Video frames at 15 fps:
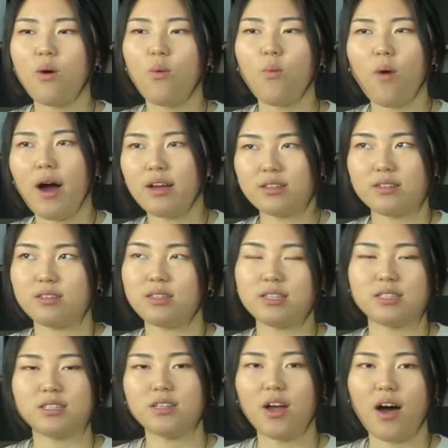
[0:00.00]
why does
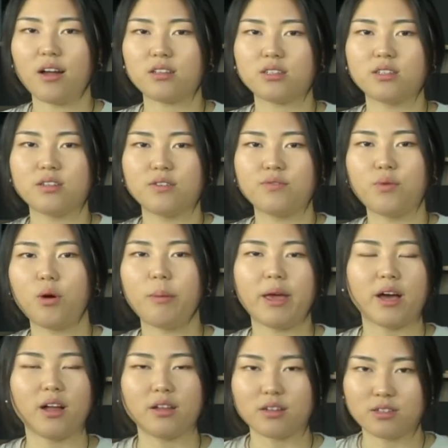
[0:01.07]
this not form a
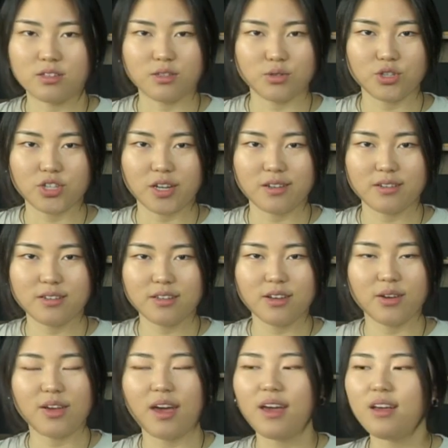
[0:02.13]
colored solution,
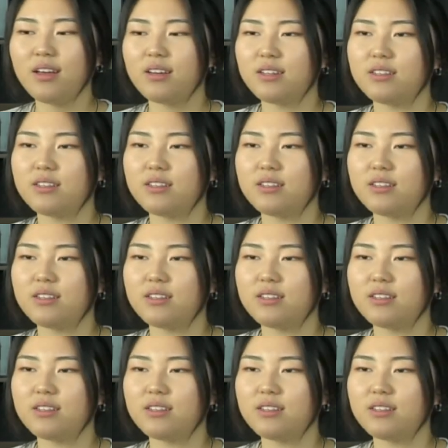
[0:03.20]
okay?